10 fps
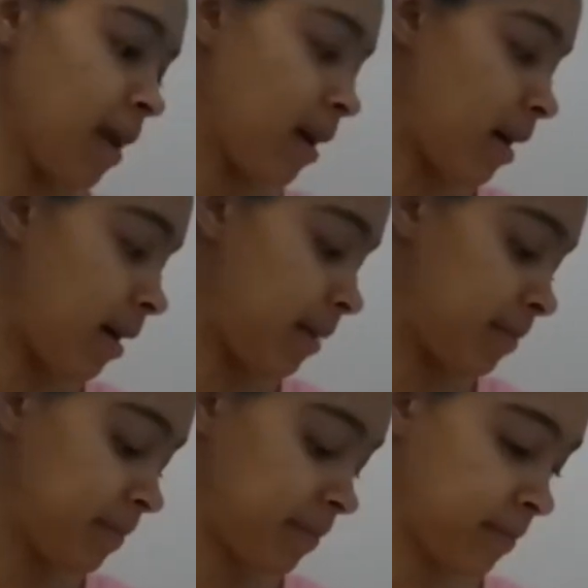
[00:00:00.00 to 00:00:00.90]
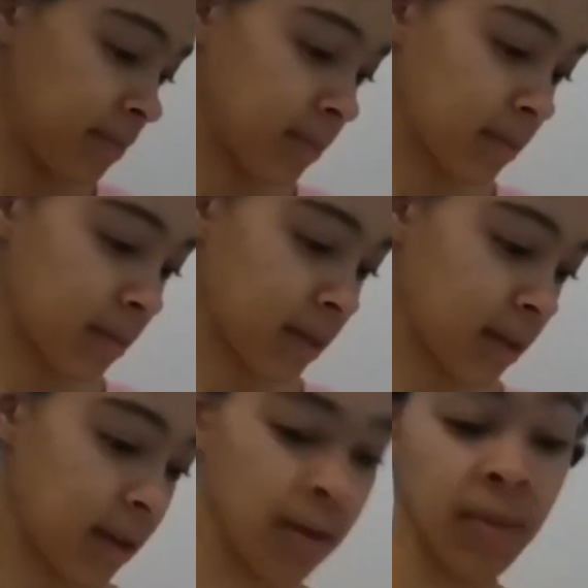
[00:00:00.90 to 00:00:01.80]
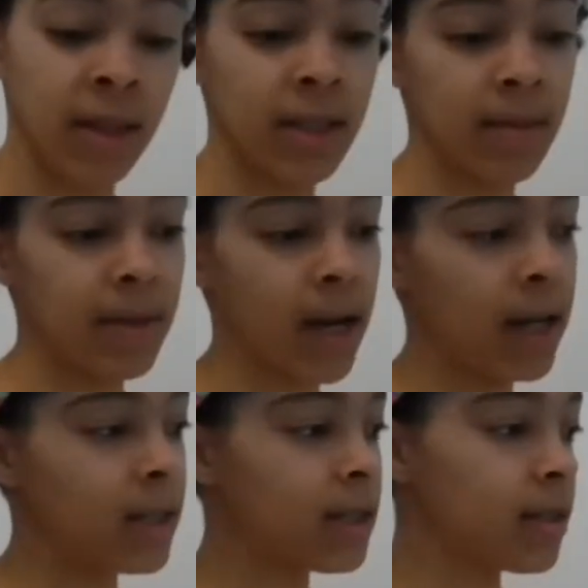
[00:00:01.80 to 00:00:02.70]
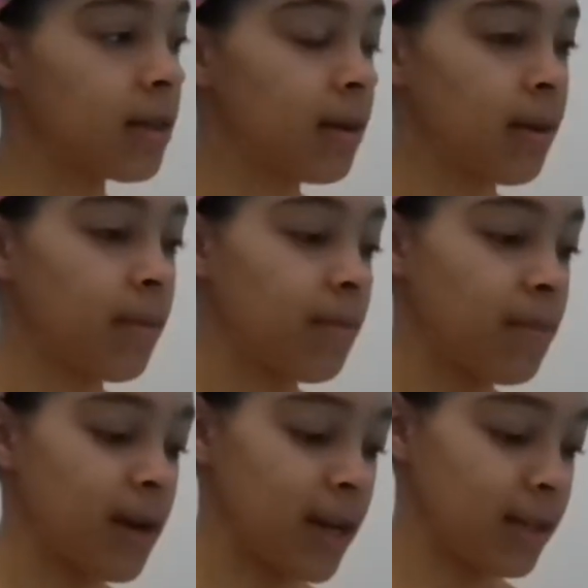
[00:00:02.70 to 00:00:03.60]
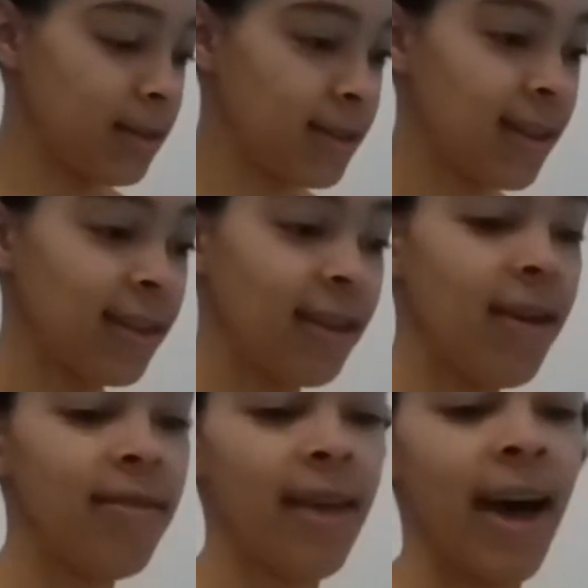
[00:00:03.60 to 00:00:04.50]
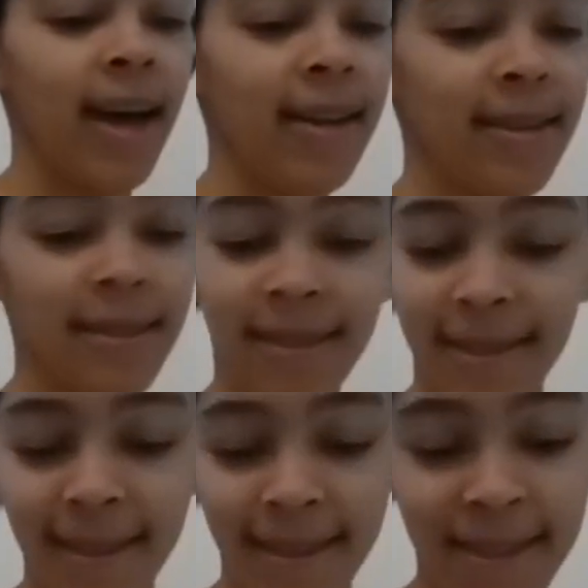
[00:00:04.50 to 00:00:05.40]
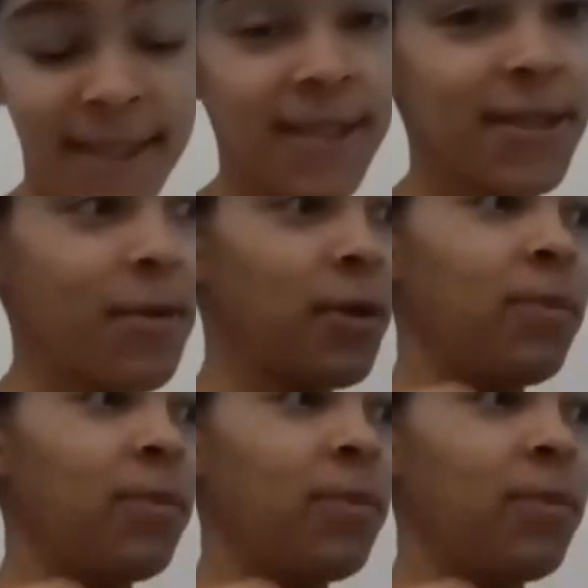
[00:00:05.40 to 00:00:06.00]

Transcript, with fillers: Um, I mean the zip ties. But love that. So gonna